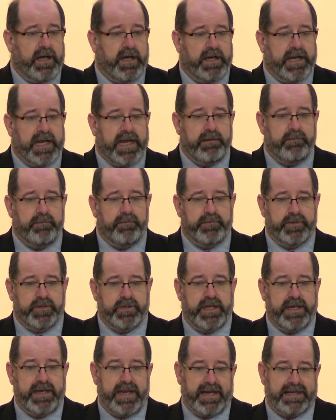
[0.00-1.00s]
came to
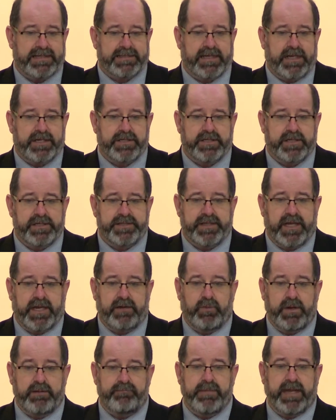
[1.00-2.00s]
the next session and
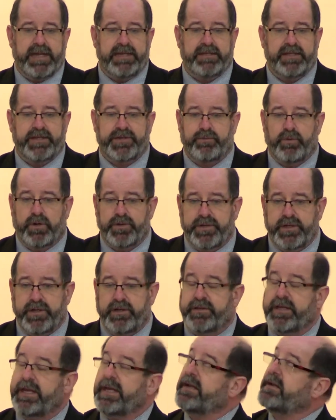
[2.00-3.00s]
said, we've made this, what do you
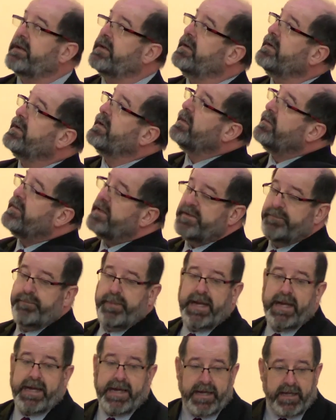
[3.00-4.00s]
think? This
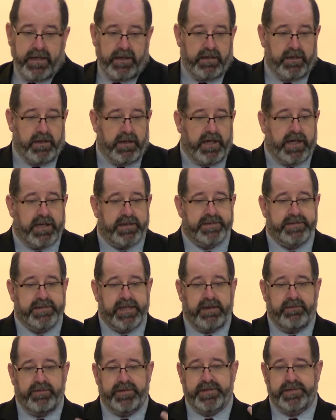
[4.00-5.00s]
bear has
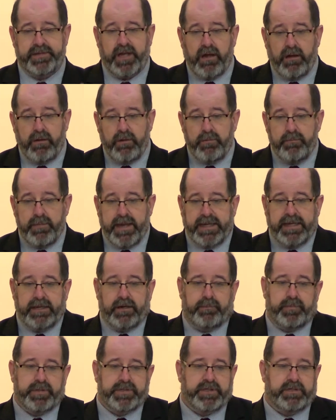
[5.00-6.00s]
saved so many
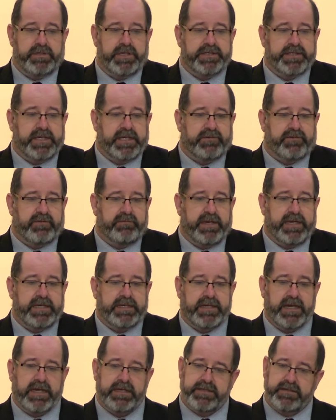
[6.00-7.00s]
opportunities for me
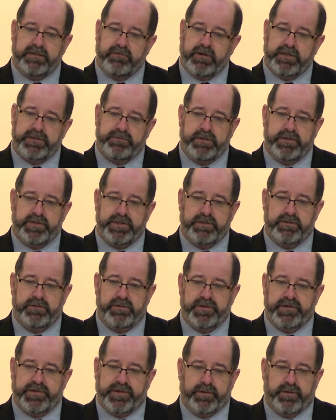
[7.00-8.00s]
to get to grips with
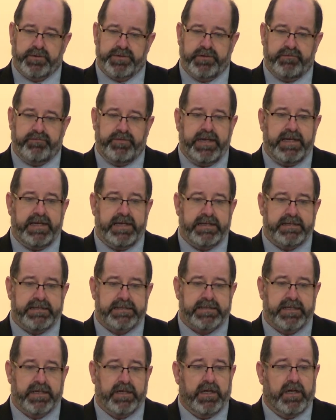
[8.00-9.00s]
children's thoughts and
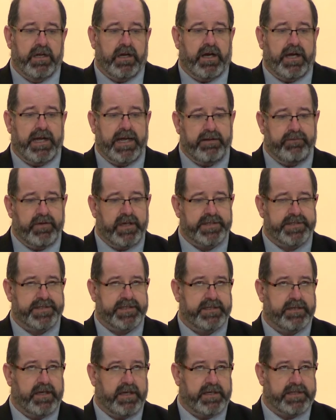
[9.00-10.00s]
feelings. I have a
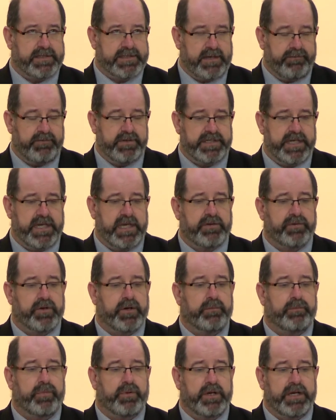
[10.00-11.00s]

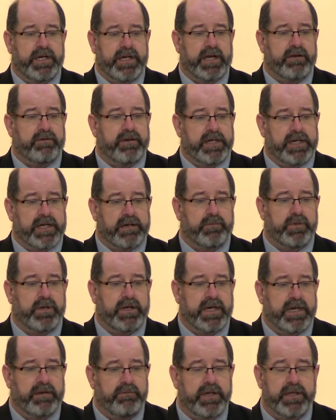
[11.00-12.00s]
17-year-old boy currently I'm
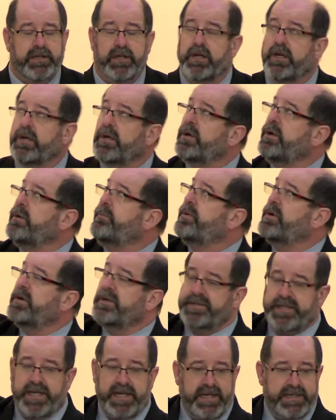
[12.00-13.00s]
working with who
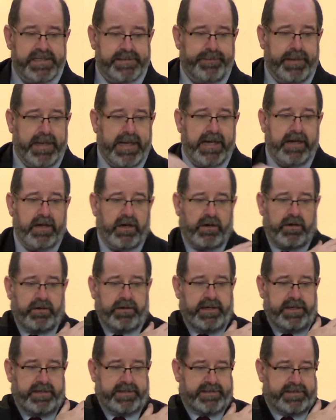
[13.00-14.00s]
puts his bear on
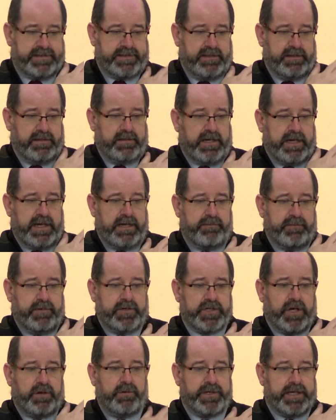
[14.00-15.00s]
his
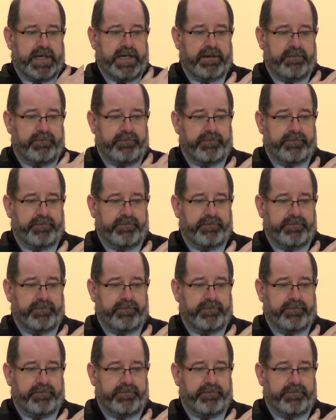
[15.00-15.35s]
shoulder.